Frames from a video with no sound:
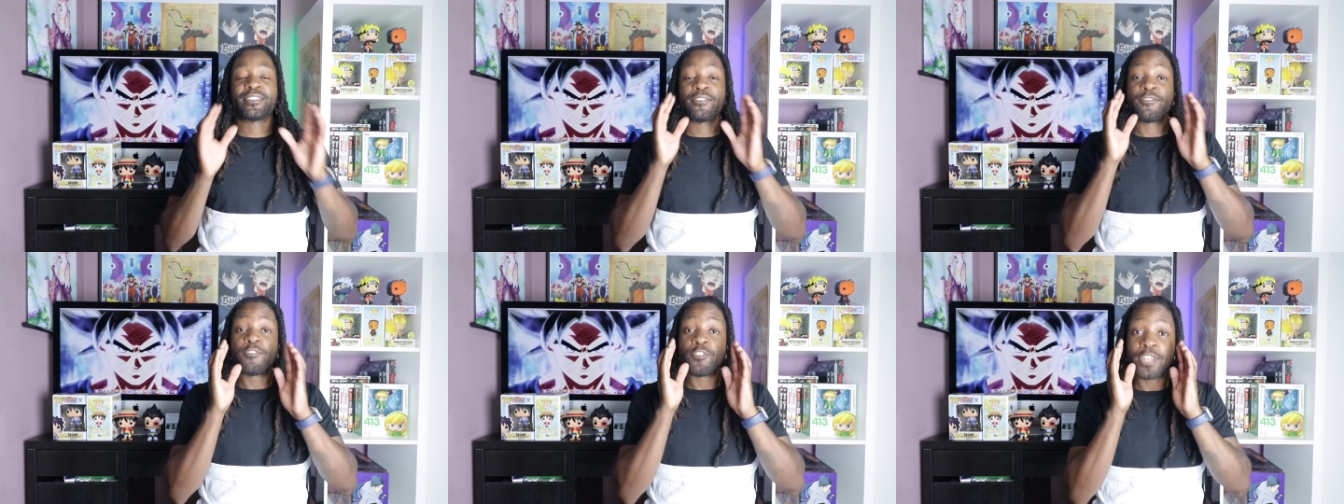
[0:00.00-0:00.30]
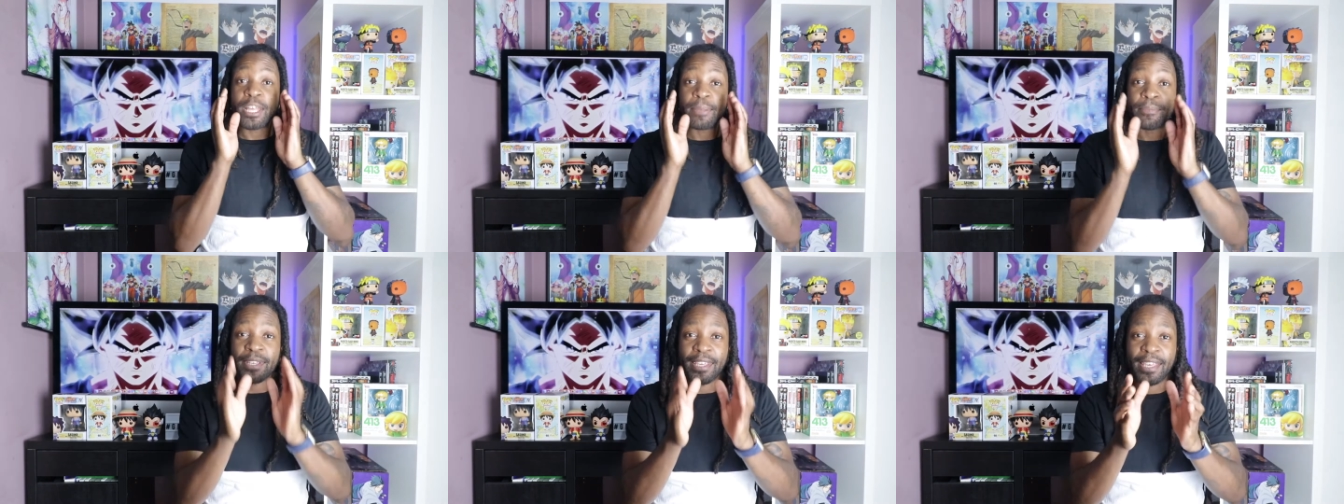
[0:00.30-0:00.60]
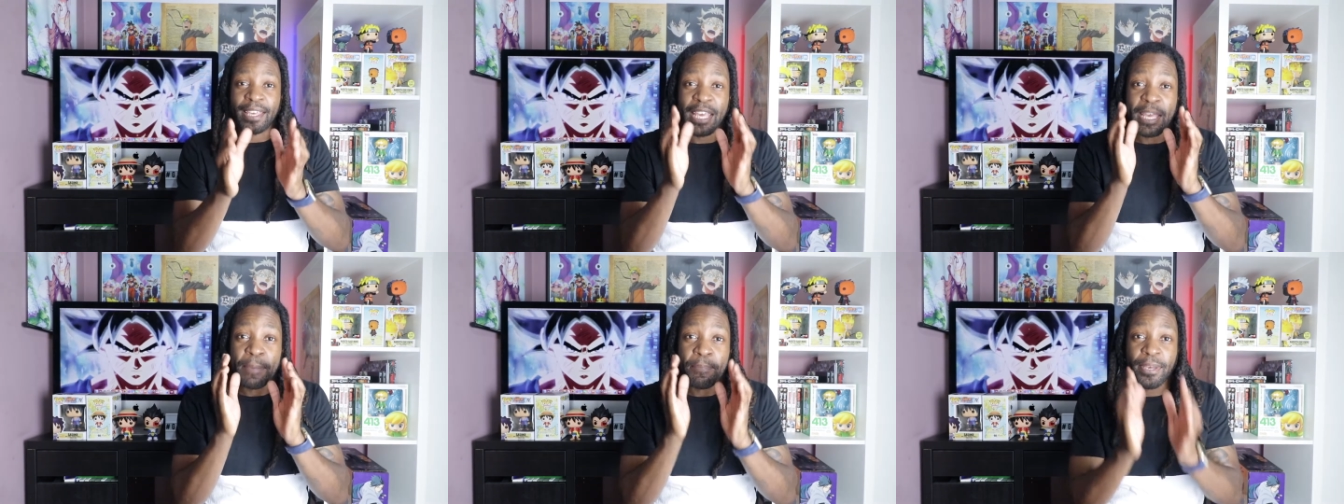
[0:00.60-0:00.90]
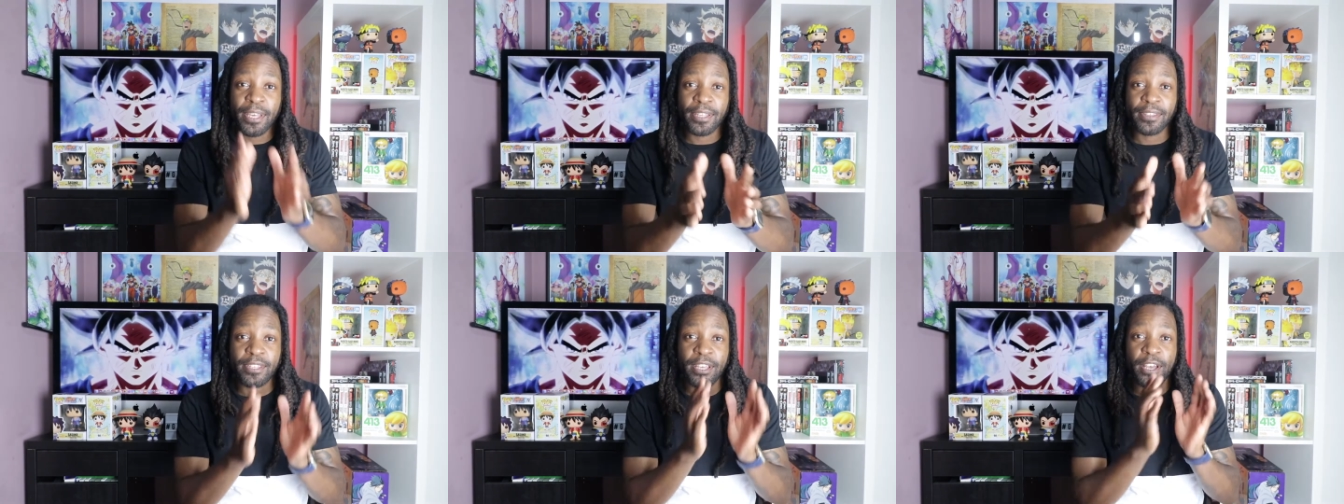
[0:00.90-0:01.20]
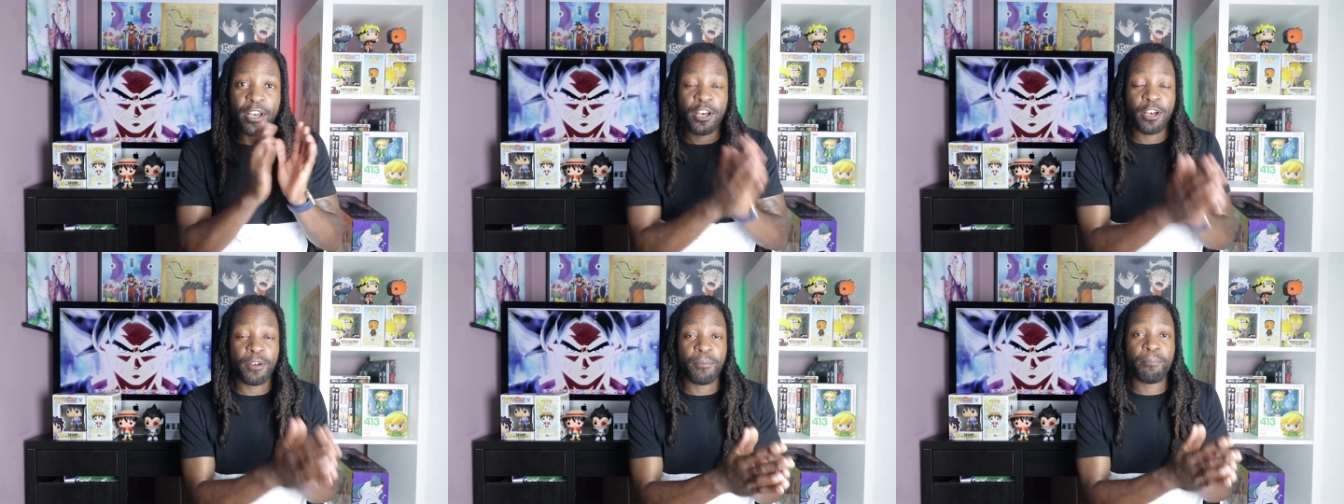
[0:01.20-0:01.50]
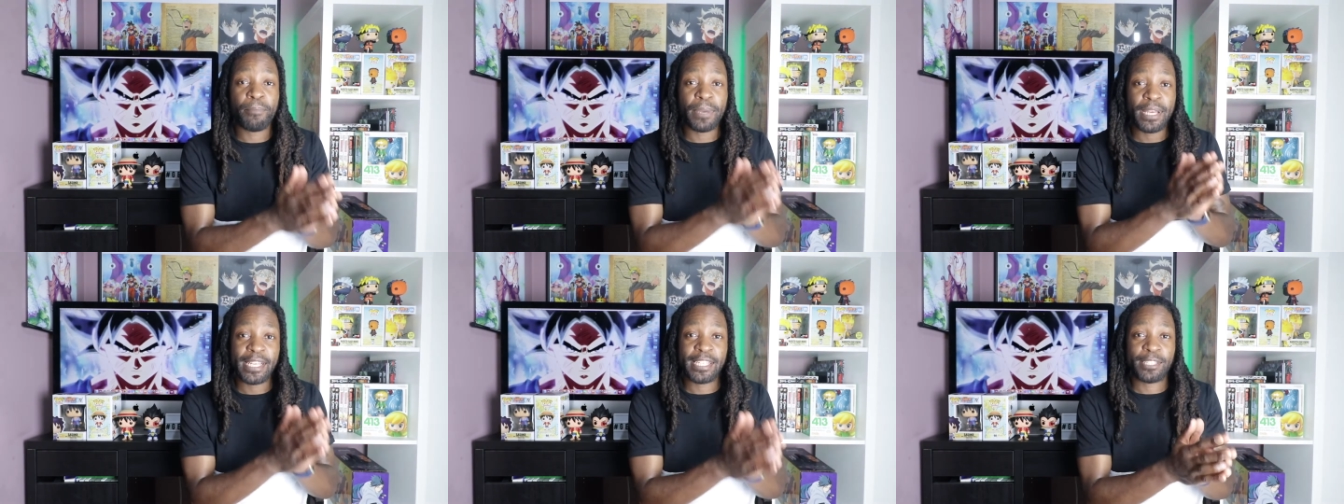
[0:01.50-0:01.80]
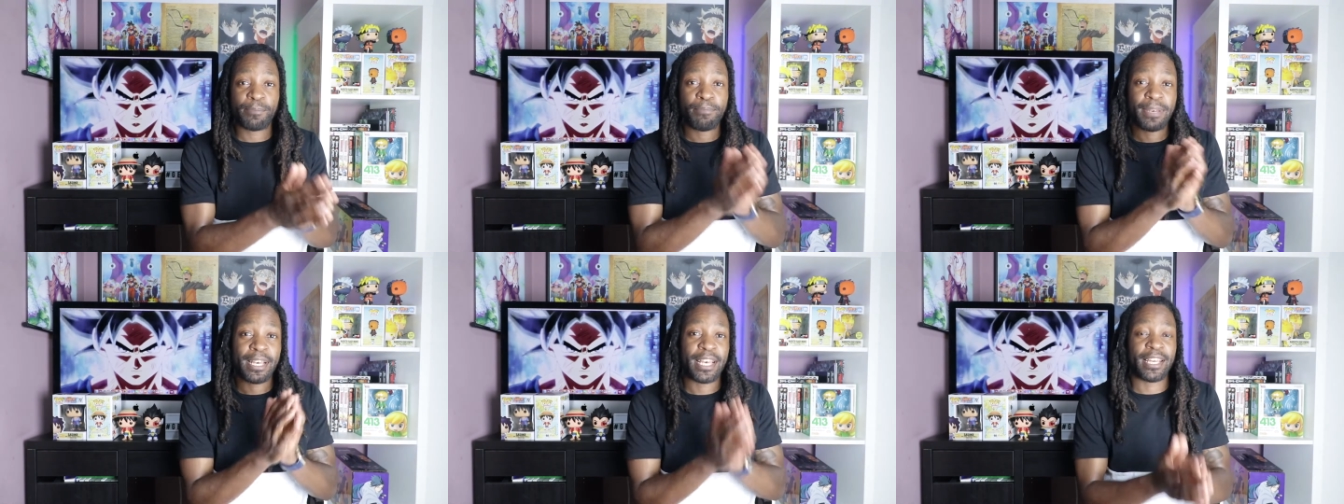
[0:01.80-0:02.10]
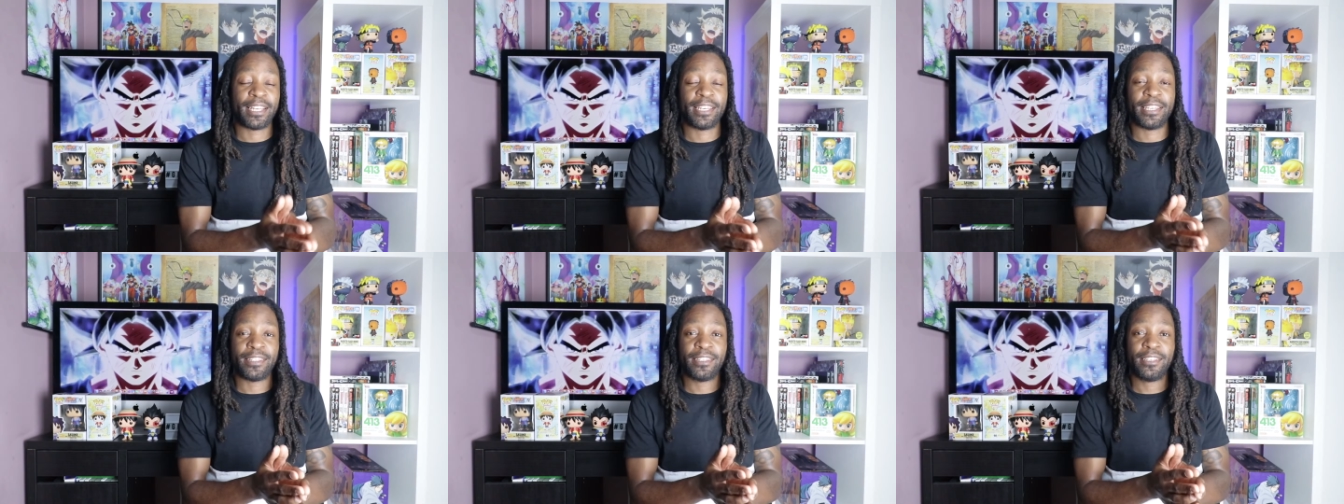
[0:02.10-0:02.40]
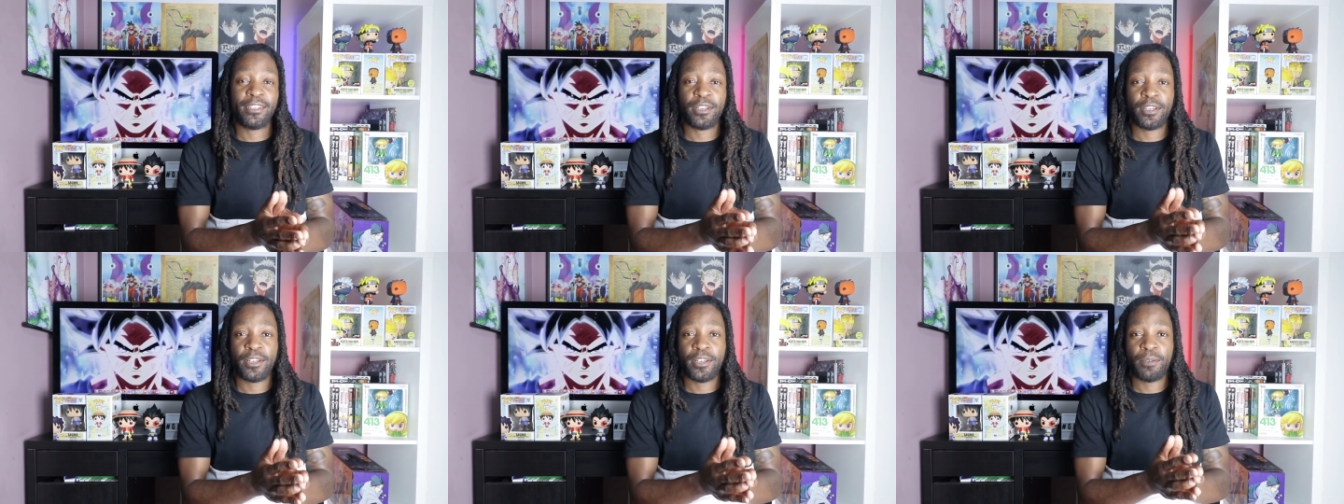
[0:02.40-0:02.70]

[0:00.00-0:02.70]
for them to keep it turn-based battling.